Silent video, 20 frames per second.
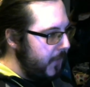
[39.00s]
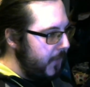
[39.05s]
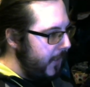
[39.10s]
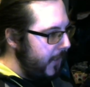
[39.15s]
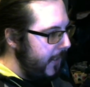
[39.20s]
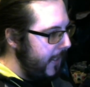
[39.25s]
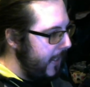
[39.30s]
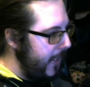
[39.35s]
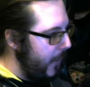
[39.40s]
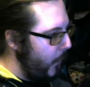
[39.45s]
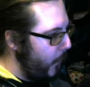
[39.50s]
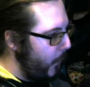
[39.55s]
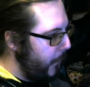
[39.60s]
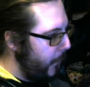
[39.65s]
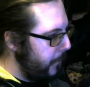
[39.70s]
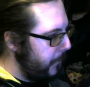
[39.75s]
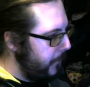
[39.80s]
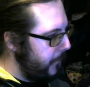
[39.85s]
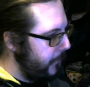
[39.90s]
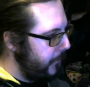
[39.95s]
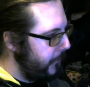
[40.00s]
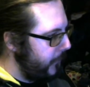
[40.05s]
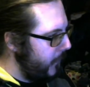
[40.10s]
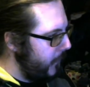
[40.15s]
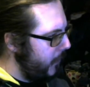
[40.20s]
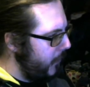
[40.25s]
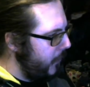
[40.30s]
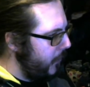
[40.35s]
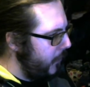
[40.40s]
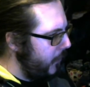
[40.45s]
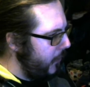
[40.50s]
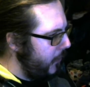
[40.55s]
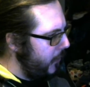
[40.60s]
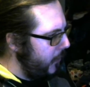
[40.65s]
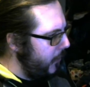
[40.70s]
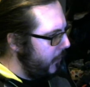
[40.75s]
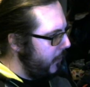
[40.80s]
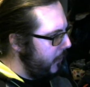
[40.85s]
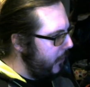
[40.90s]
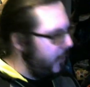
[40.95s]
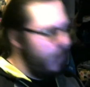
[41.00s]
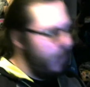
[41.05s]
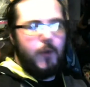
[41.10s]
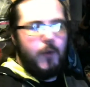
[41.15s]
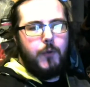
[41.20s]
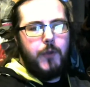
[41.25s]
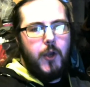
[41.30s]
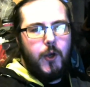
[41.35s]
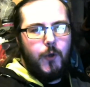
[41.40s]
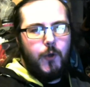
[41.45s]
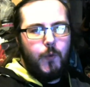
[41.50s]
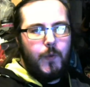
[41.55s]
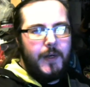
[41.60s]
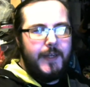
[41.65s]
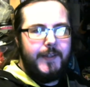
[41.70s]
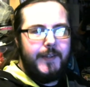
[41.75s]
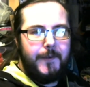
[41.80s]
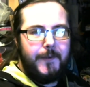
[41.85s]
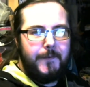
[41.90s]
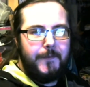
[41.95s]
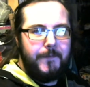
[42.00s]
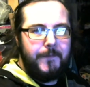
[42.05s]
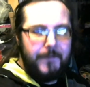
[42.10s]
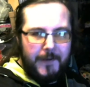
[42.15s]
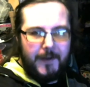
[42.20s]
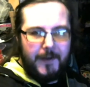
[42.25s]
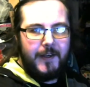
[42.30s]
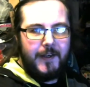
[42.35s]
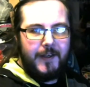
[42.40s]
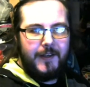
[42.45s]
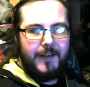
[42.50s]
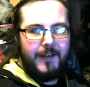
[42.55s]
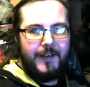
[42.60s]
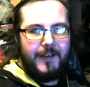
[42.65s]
Now, you all know why the fuck